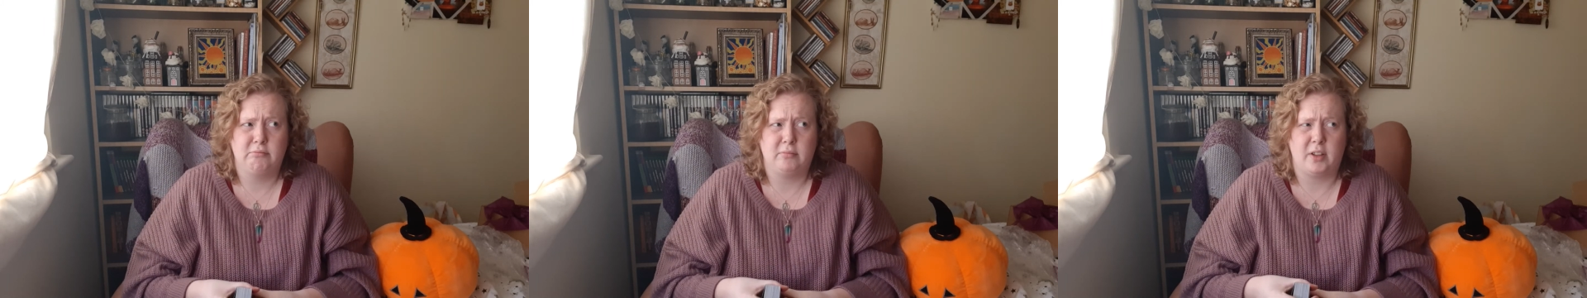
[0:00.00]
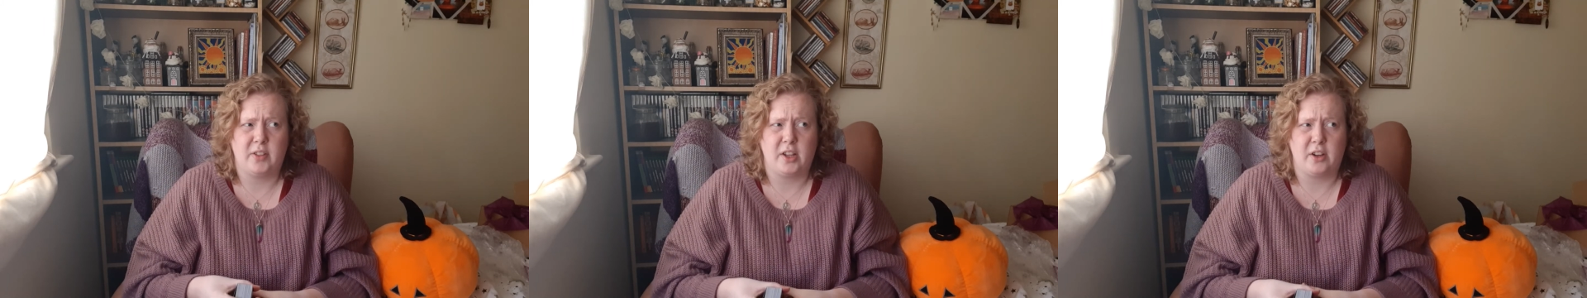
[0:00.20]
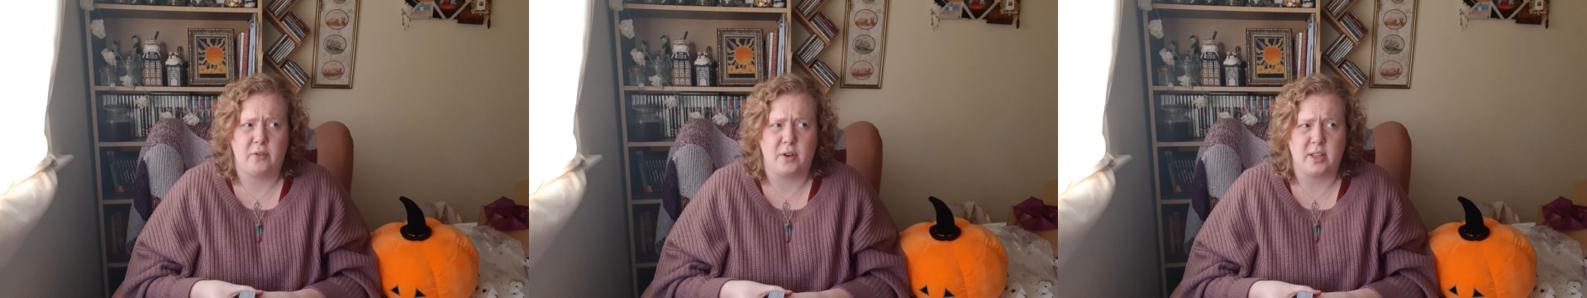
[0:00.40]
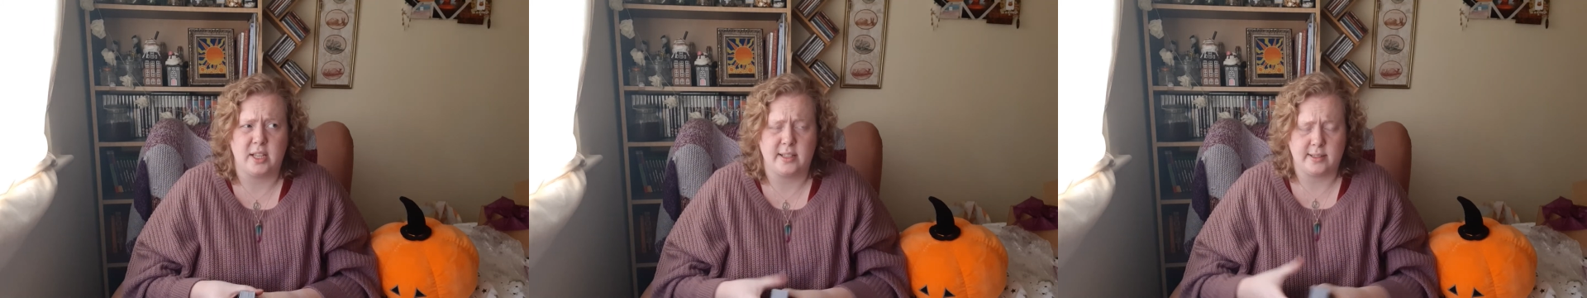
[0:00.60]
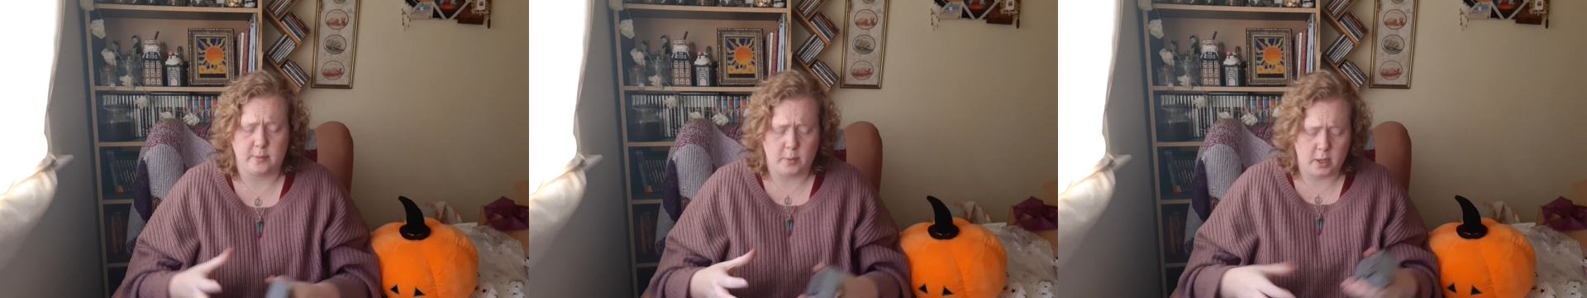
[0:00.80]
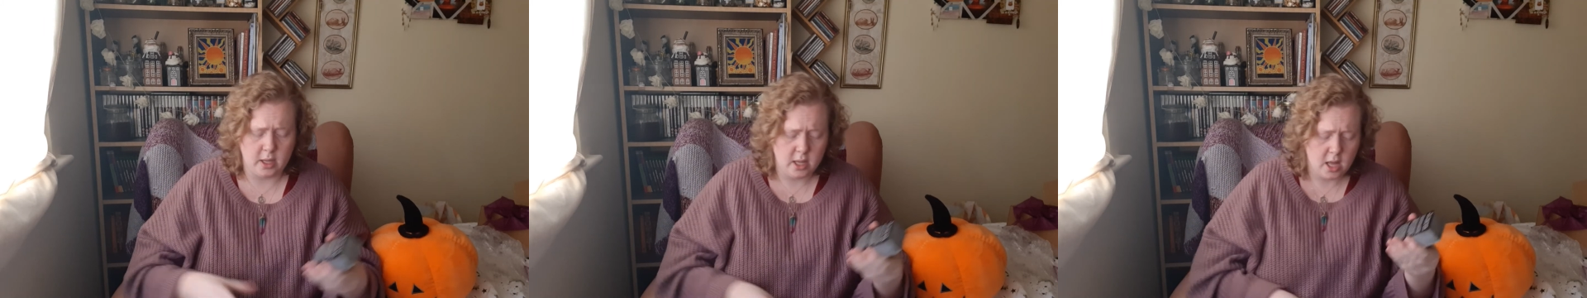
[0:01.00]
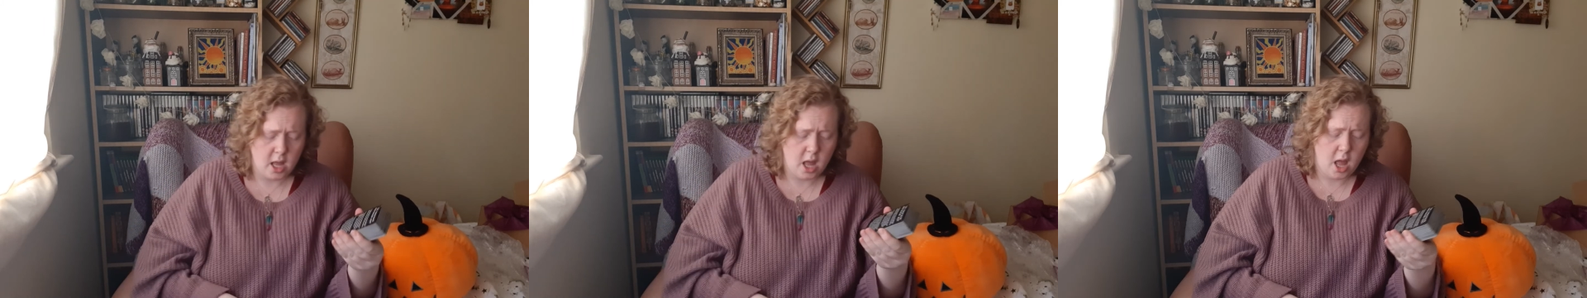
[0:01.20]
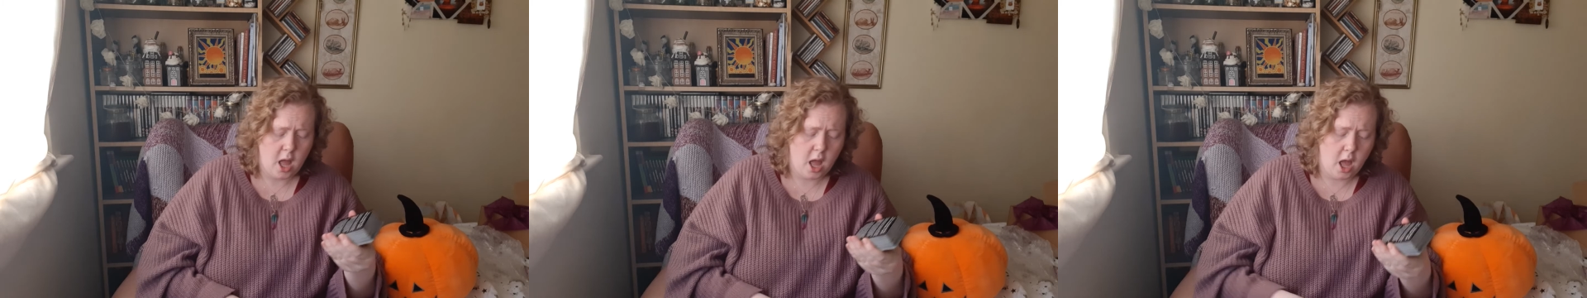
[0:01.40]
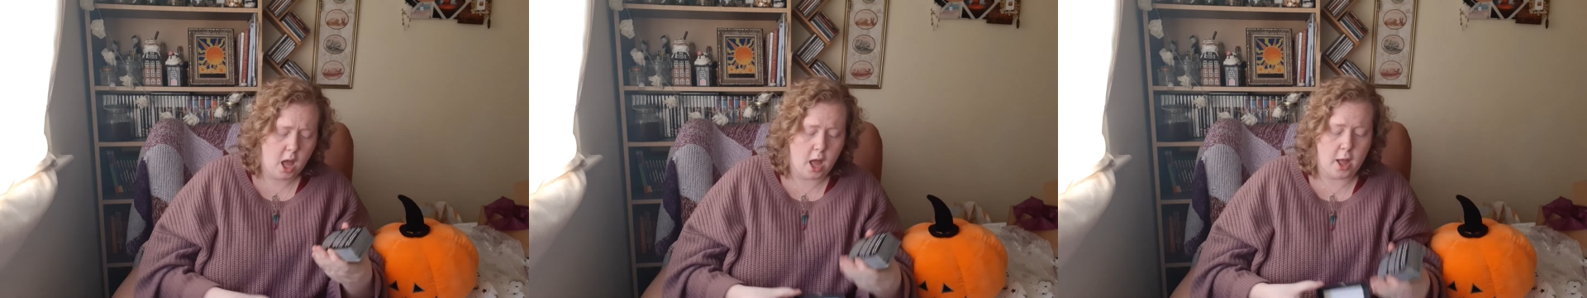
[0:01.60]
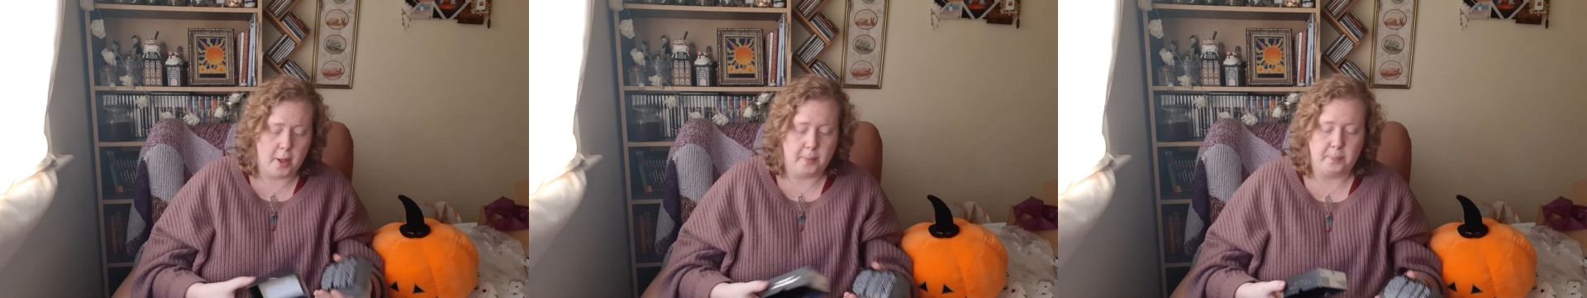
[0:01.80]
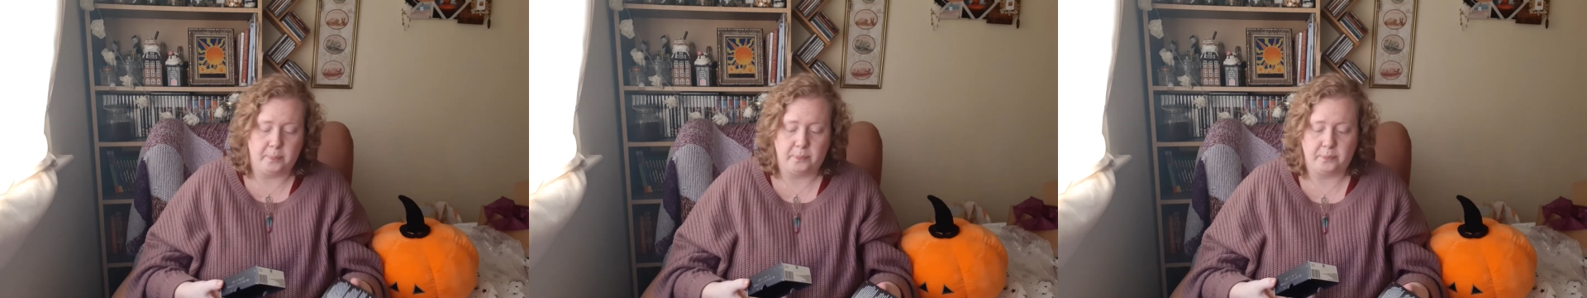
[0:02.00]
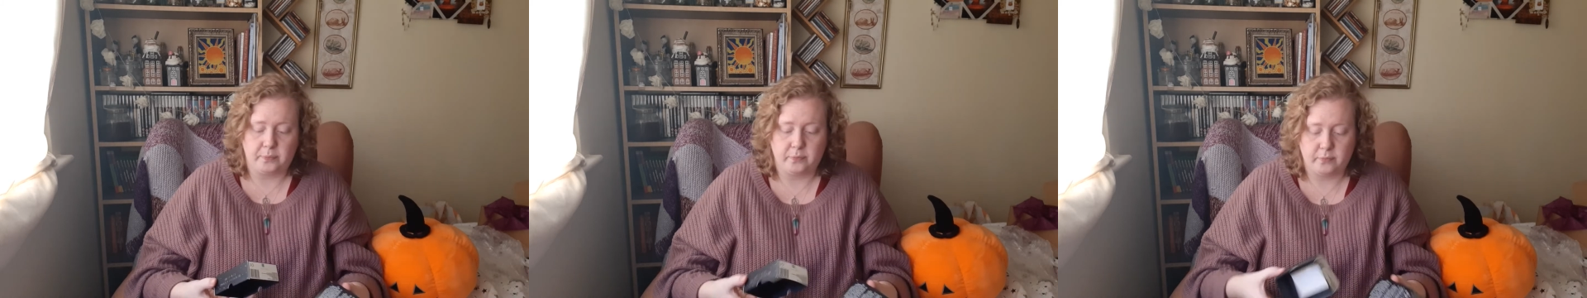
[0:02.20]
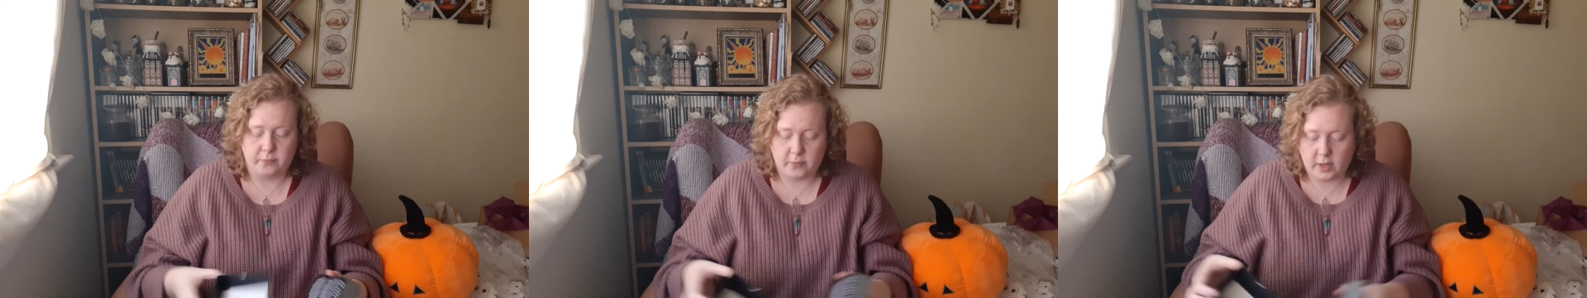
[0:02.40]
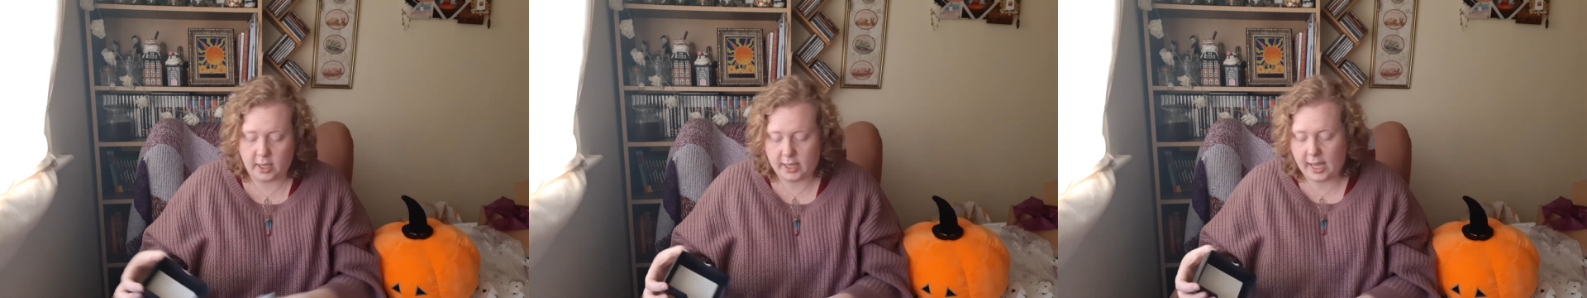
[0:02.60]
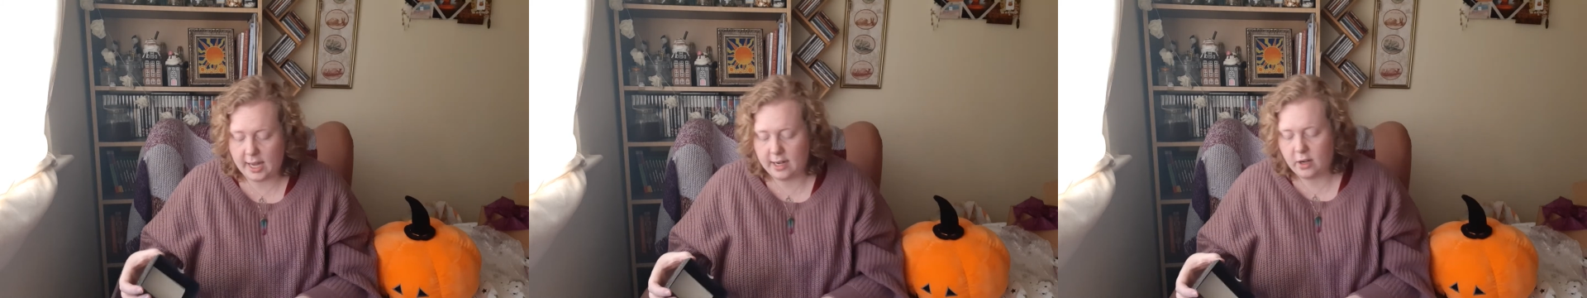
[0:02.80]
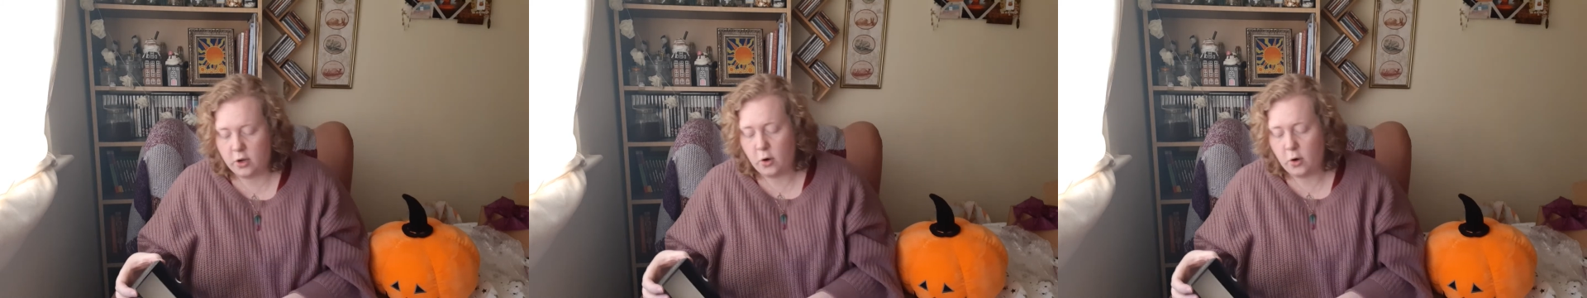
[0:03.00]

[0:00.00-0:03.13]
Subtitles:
I think I've read that somewhere. Again,